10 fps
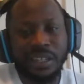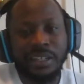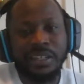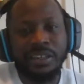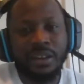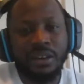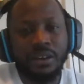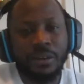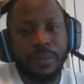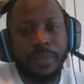
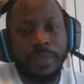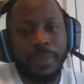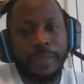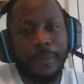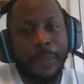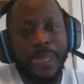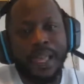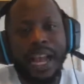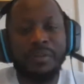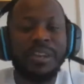
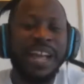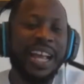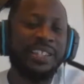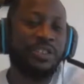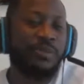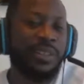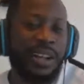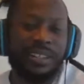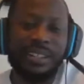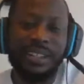Kyrie has too, but
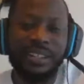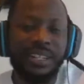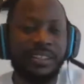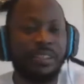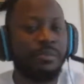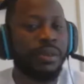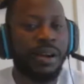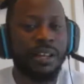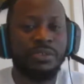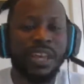not to the extent of
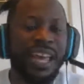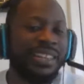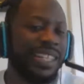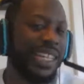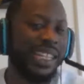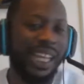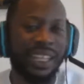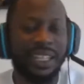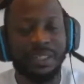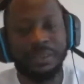LeBron. You can't lead
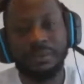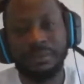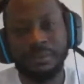like him.